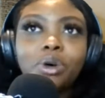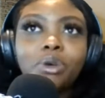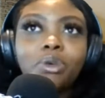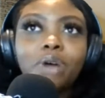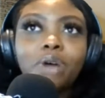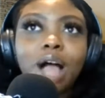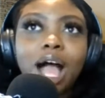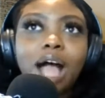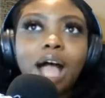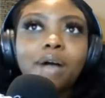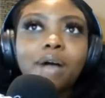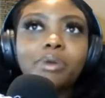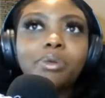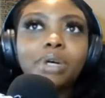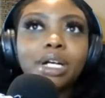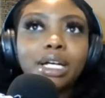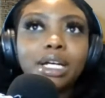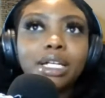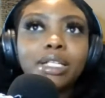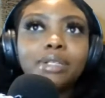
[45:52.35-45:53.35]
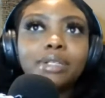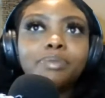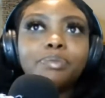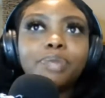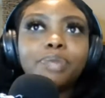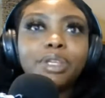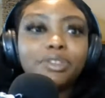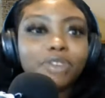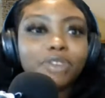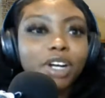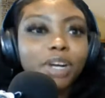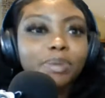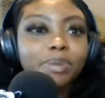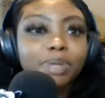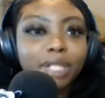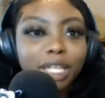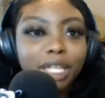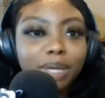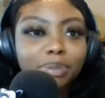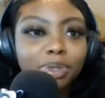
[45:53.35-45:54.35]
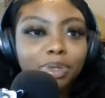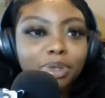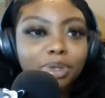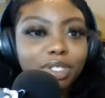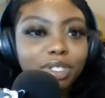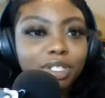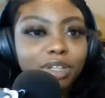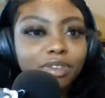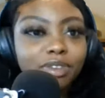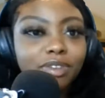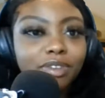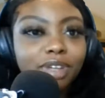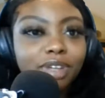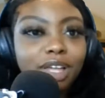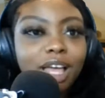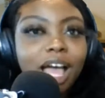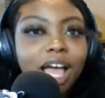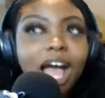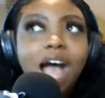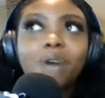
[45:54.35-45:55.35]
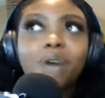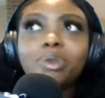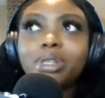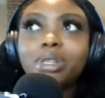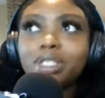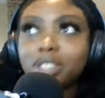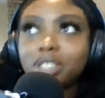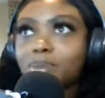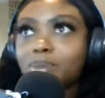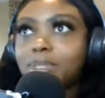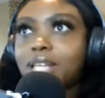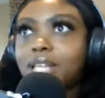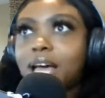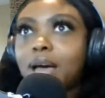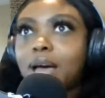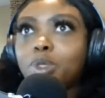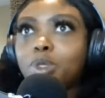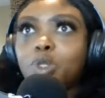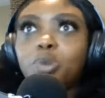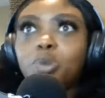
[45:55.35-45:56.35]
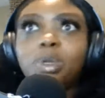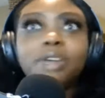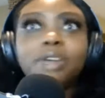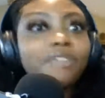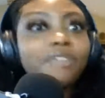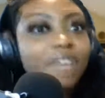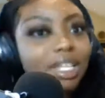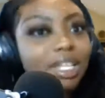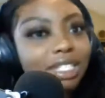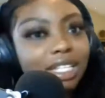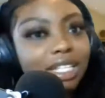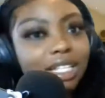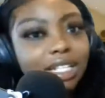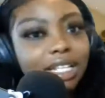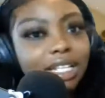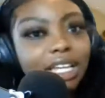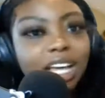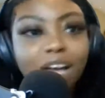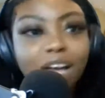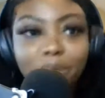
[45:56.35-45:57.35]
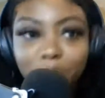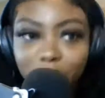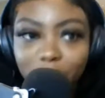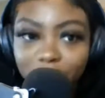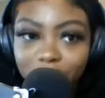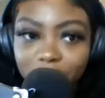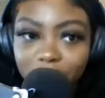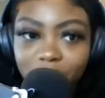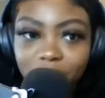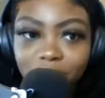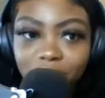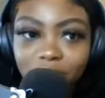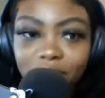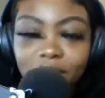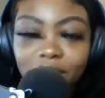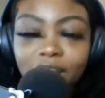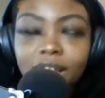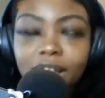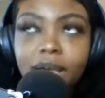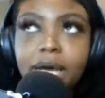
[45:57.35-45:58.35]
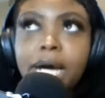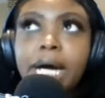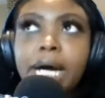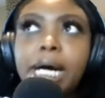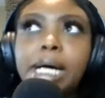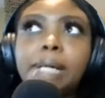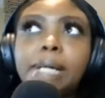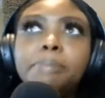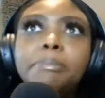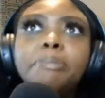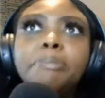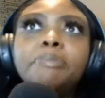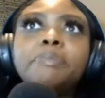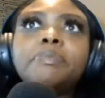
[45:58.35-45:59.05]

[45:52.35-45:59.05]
I would be verbally abusive. I would sometimes be physically abusive. Um,